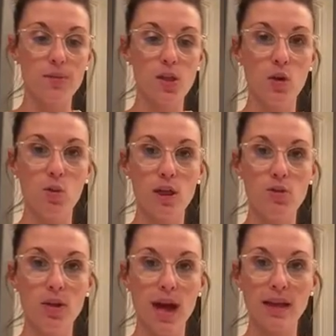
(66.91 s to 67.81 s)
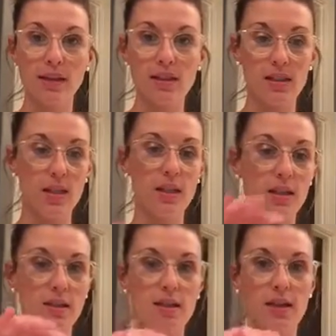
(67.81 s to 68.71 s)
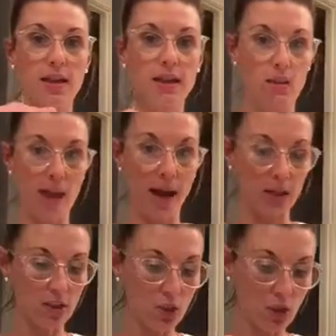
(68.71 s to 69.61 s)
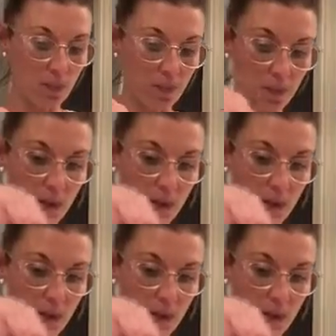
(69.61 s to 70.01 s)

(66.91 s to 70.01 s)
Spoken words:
So what you get, let's see, inside this package.